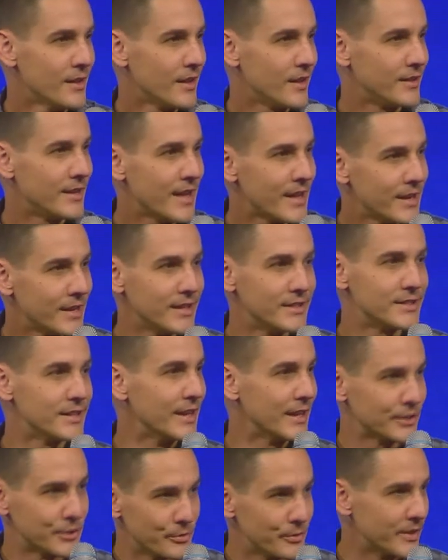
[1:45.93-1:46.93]
daddy needs a
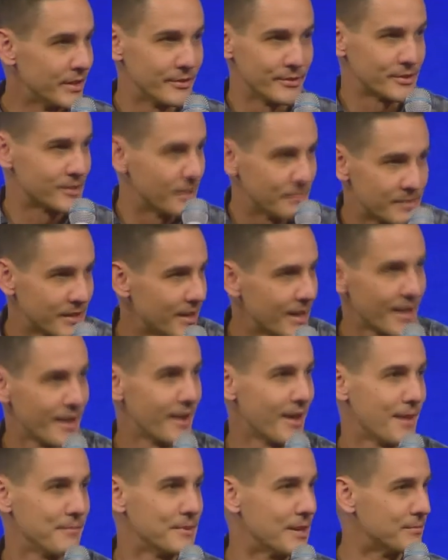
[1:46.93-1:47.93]
nectarine or something.
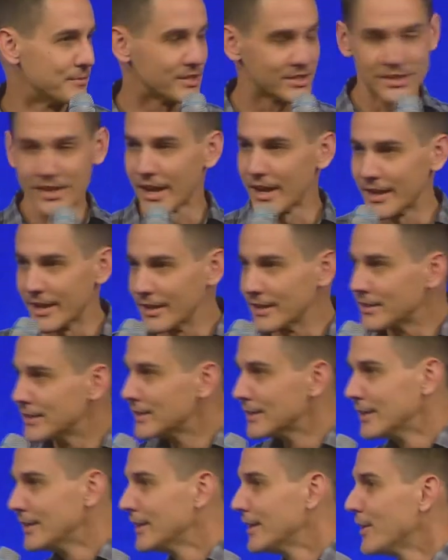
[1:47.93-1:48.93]
I'm just kind of
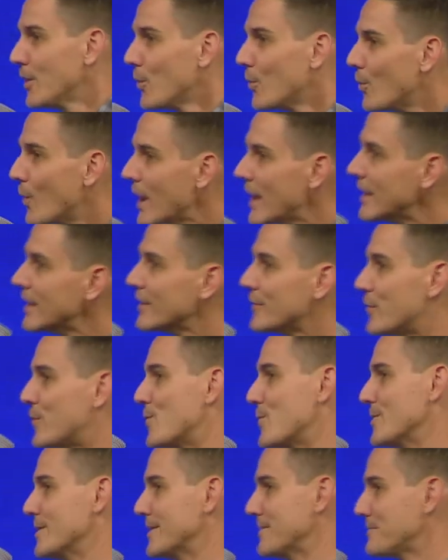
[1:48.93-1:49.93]
waiting
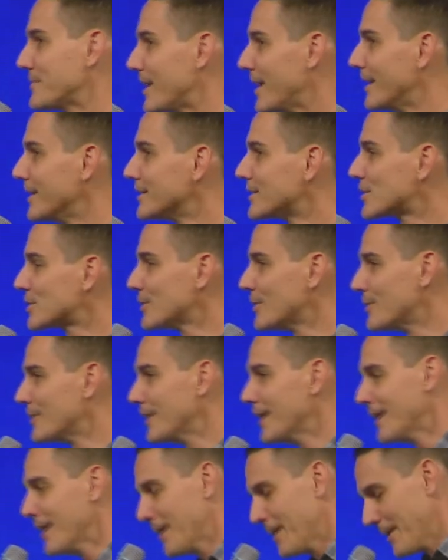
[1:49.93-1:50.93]
for it. And so,
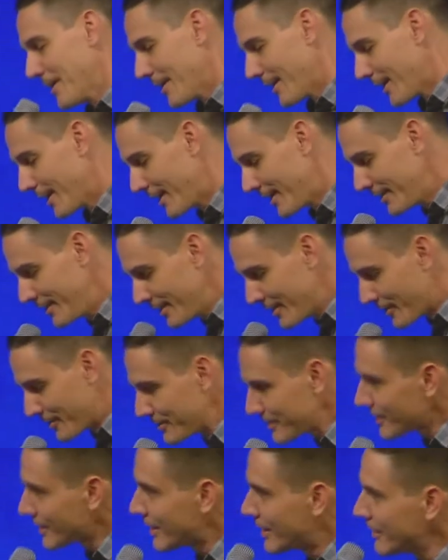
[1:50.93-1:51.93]
you
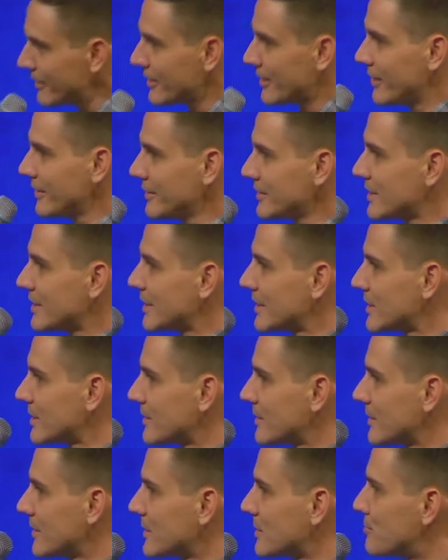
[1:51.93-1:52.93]
know, here's
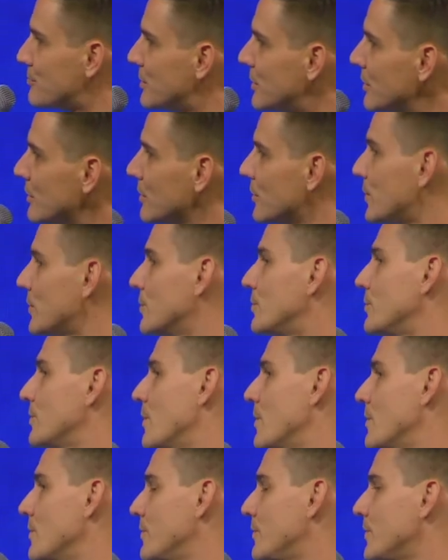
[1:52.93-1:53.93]
this beautiful
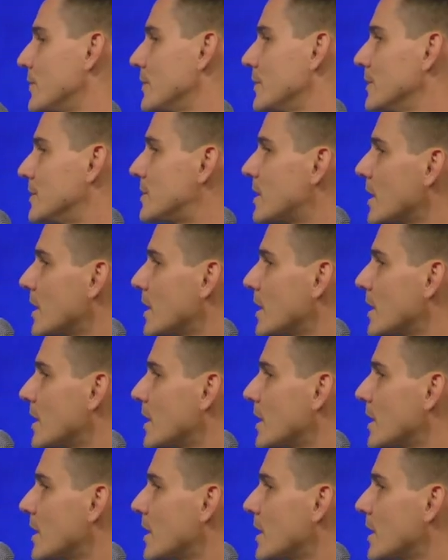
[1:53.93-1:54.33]
grove. It's